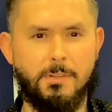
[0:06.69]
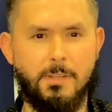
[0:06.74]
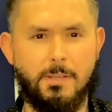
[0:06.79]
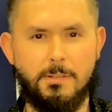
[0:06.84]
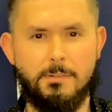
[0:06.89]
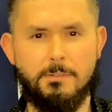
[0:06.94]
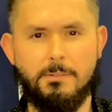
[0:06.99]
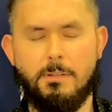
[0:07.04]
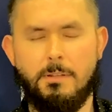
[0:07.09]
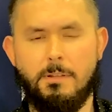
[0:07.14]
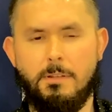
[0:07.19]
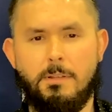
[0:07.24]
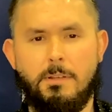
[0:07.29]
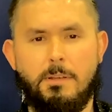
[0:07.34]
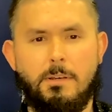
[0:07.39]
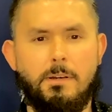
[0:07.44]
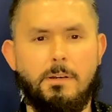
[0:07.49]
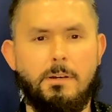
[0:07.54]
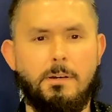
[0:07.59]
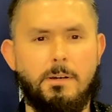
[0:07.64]
at
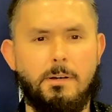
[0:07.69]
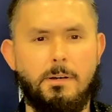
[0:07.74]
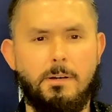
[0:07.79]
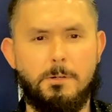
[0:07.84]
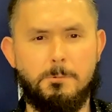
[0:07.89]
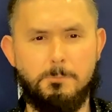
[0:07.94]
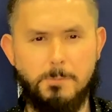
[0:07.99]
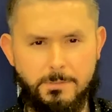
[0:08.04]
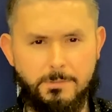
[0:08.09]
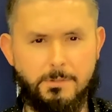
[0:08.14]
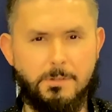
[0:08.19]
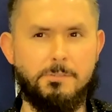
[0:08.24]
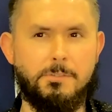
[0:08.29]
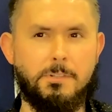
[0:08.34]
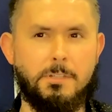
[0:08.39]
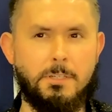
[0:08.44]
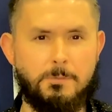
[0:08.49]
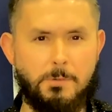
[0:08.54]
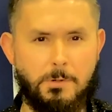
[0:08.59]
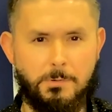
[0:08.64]
uh, Rutgers
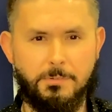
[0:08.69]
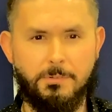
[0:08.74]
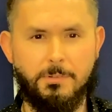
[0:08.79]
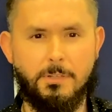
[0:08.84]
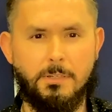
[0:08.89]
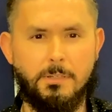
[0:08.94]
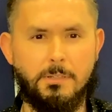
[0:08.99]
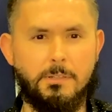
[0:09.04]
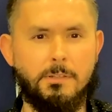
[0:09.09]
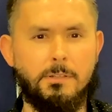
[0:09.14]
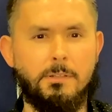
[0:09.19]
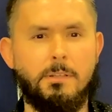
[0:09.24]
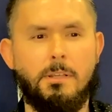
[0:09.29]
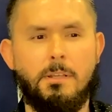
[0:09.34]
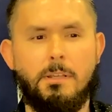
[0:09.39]
University